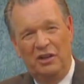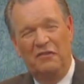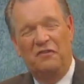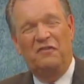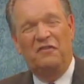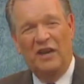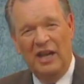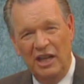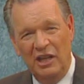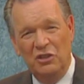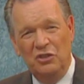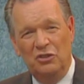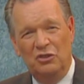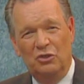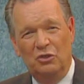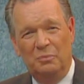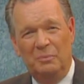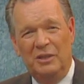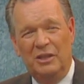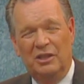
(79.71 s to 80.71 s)
to find
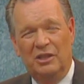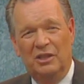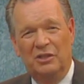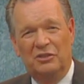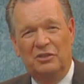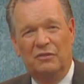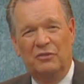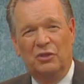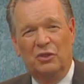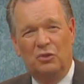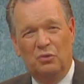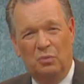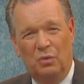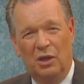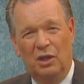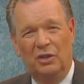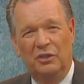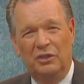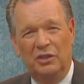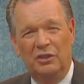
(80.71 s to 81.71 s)
you because of the
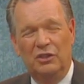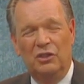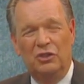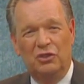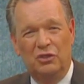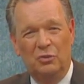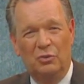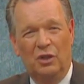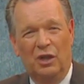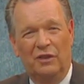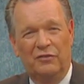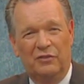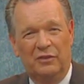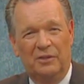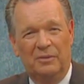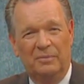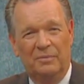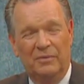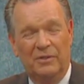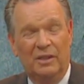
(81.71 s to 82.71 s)
quality that you offer?